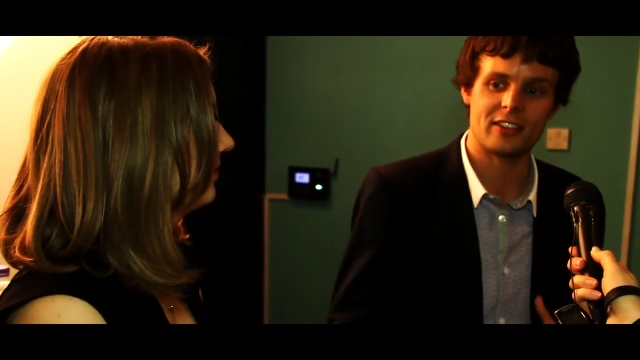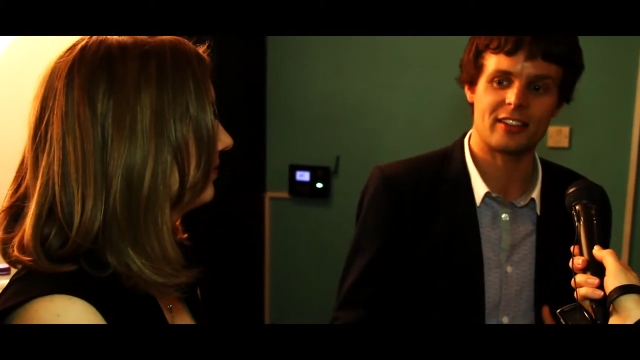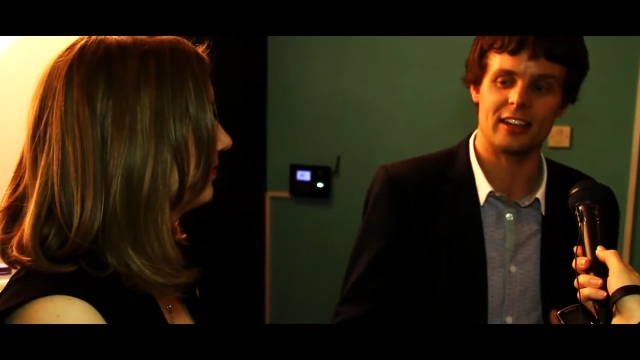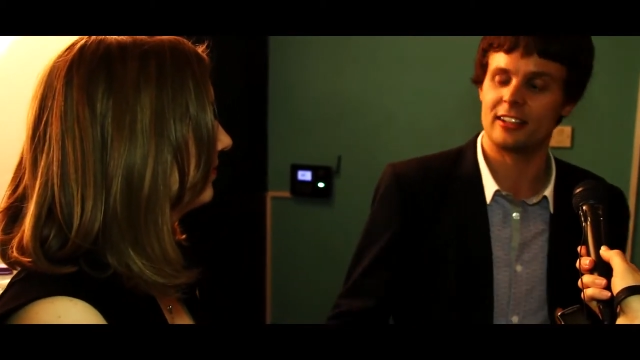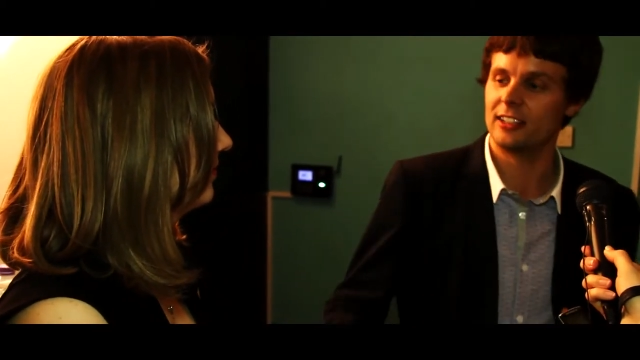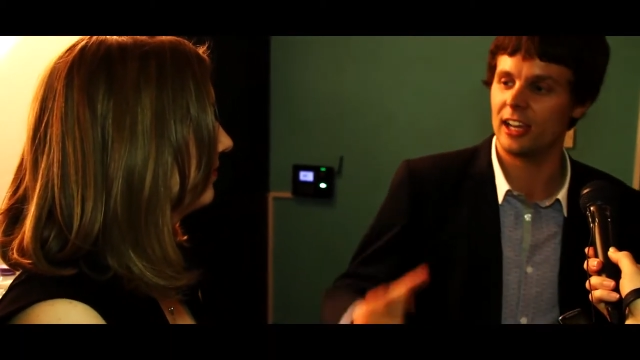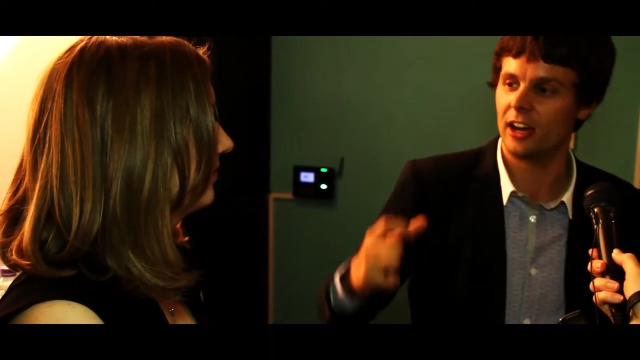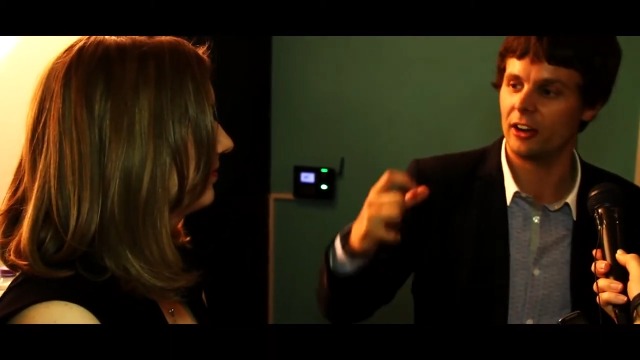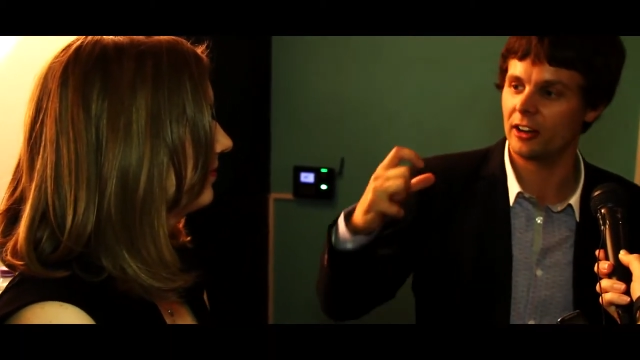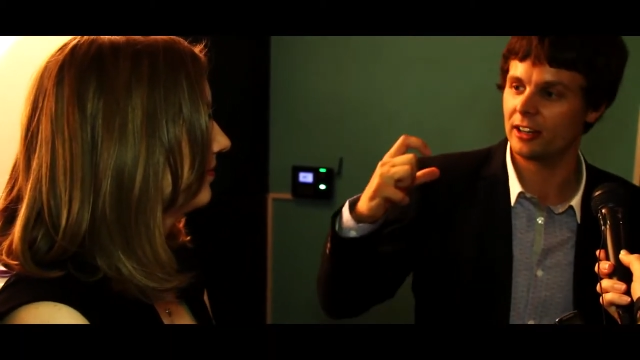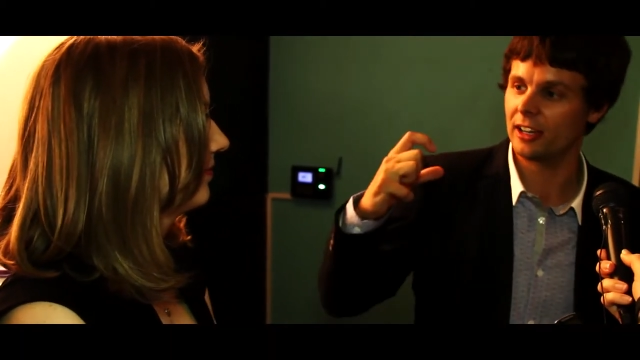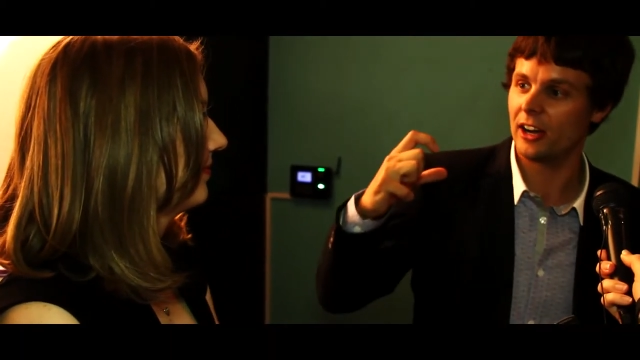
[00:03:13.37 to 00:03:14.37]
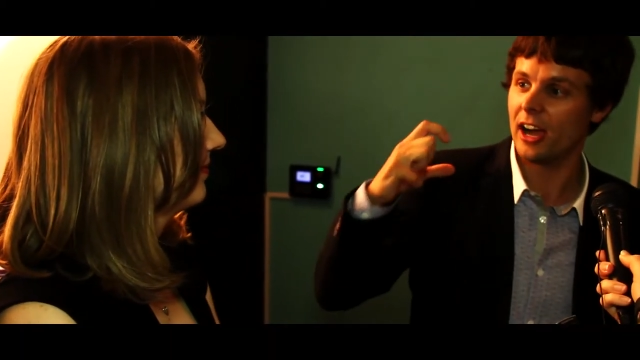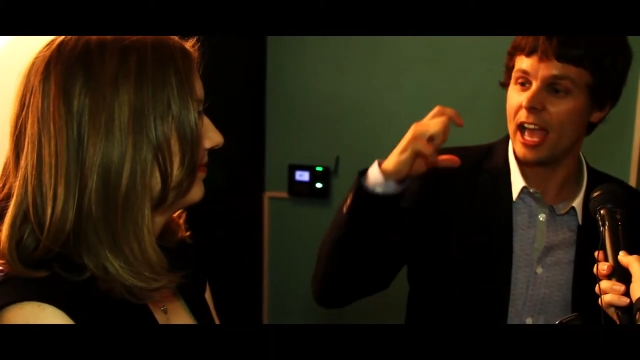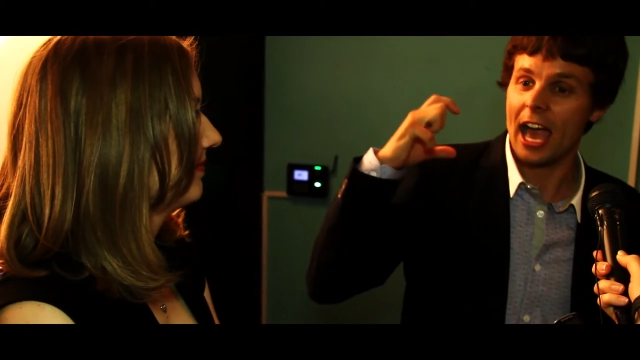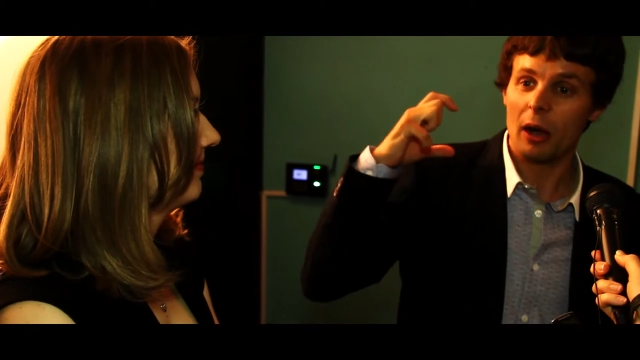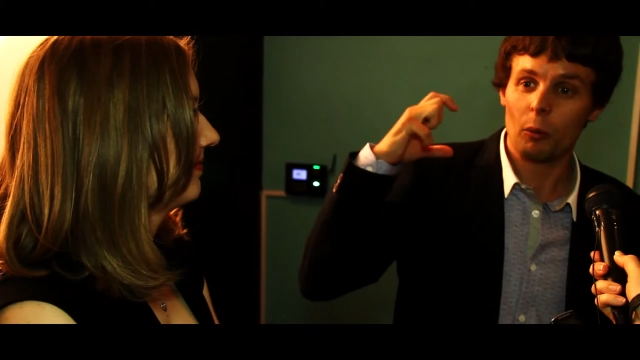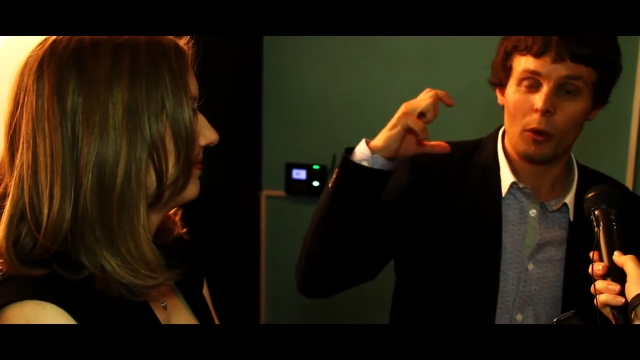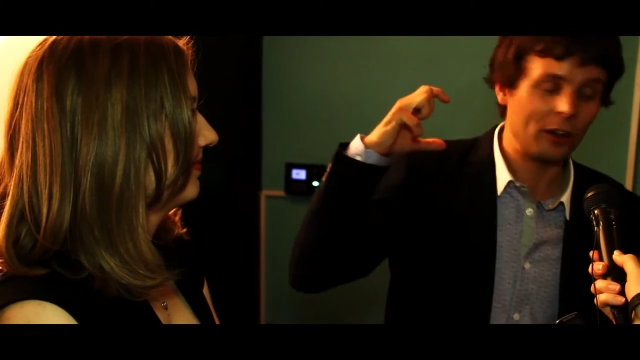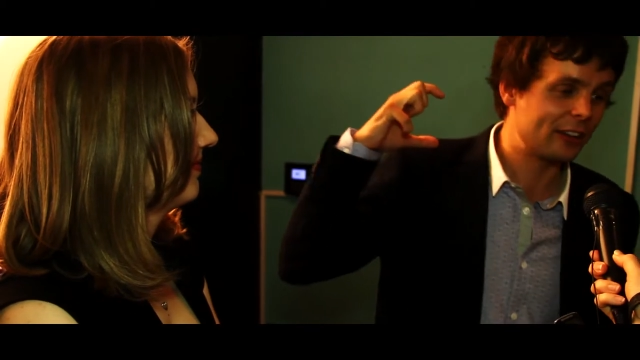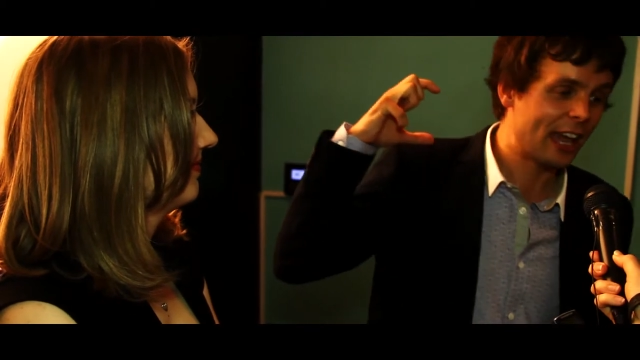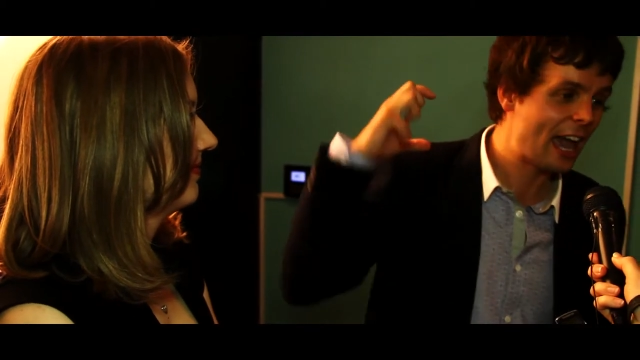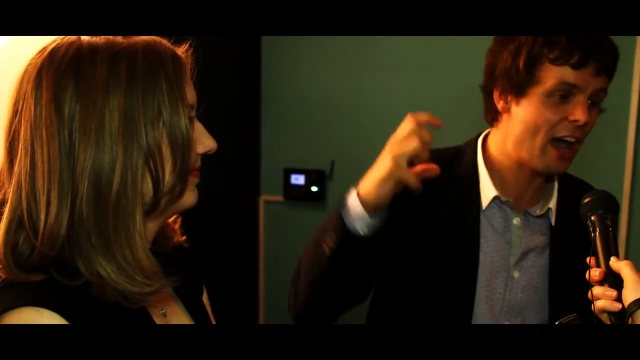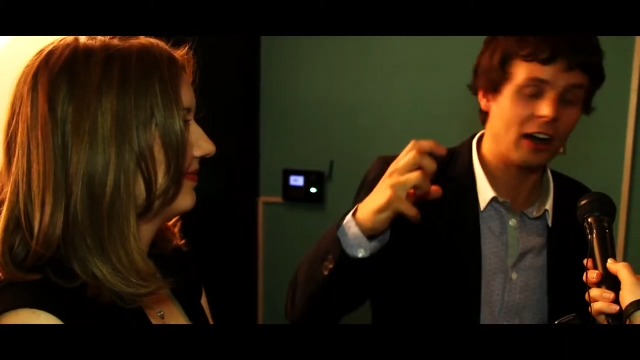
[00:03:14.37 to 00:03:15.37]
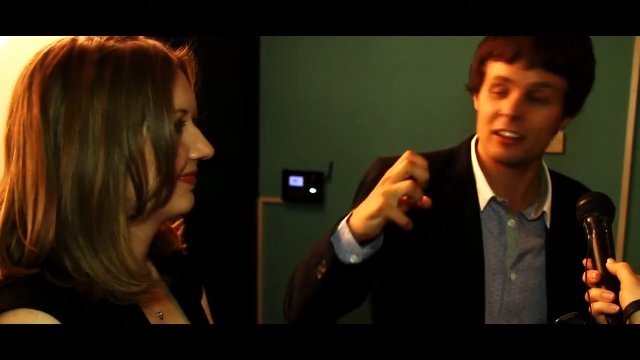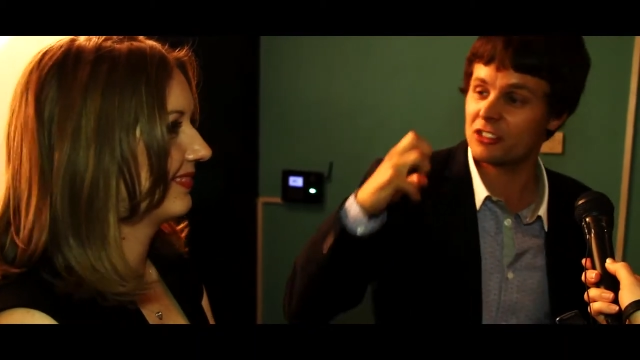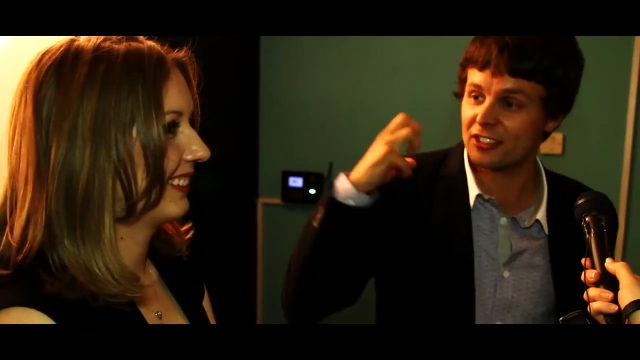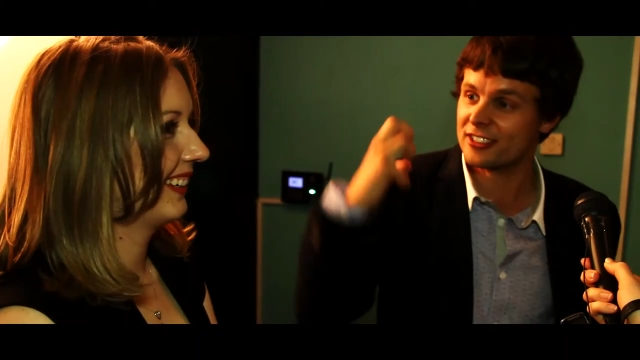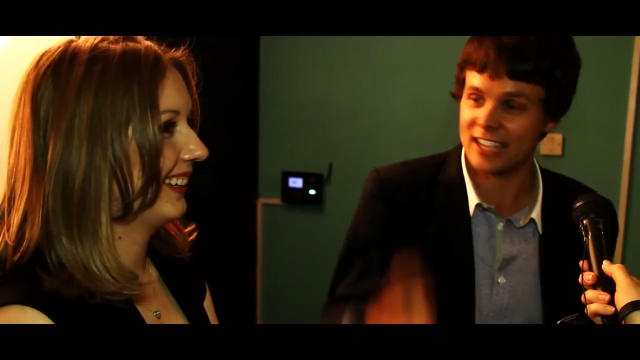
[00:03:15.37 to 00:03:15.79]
She said, you know, what the hell? Let's just